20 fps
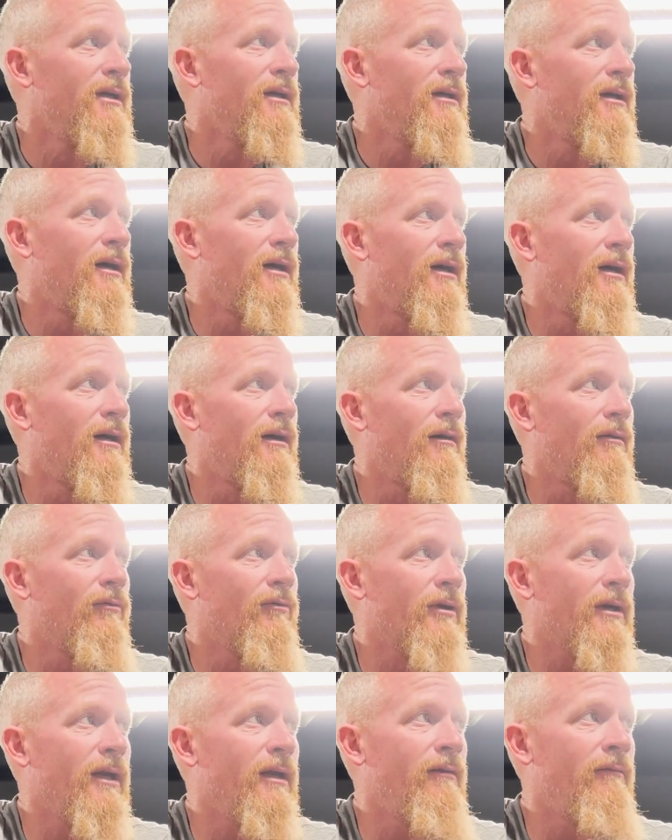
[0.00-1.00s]

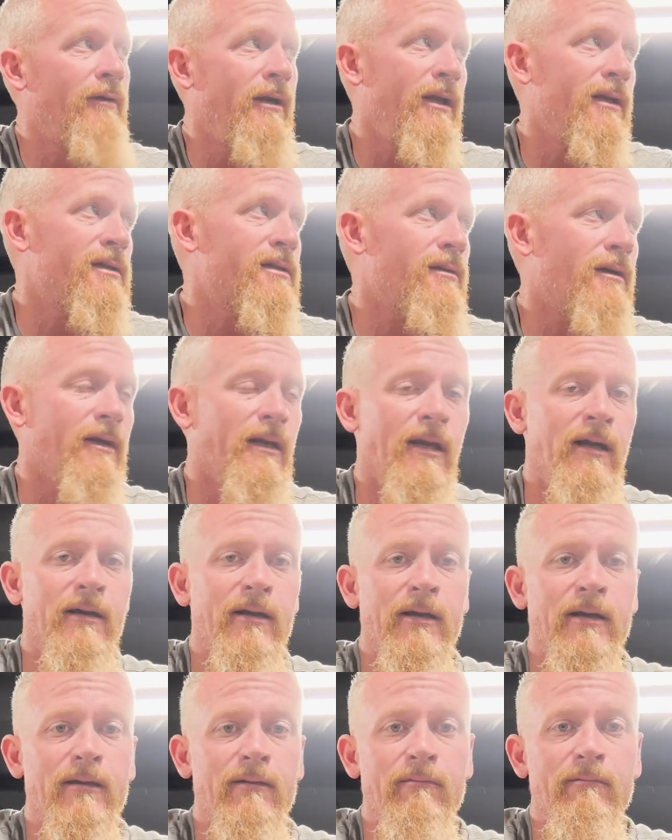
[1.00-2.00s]
we're getting ready to start
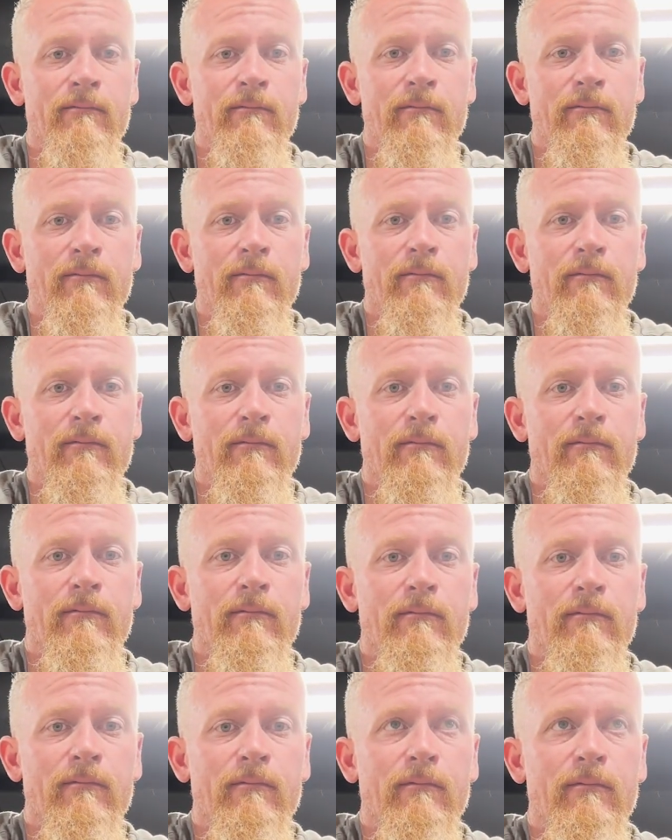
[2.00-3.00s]
carrying
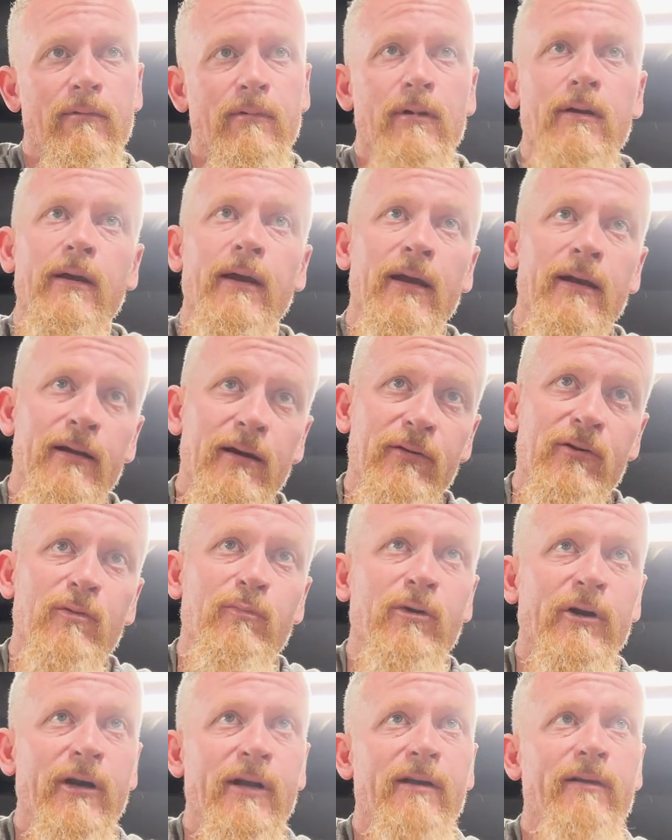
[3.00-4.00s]
another
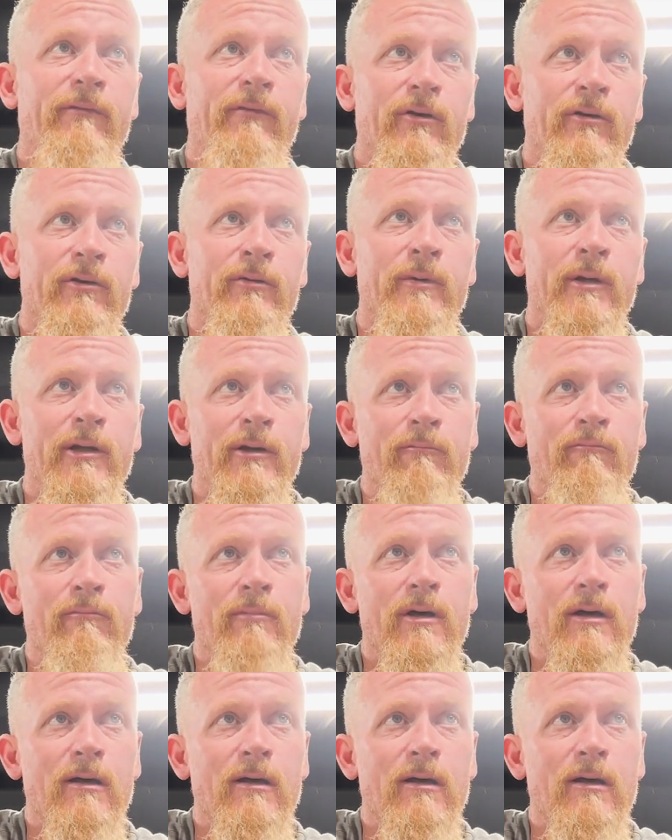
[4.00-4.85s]
brand of aluminum.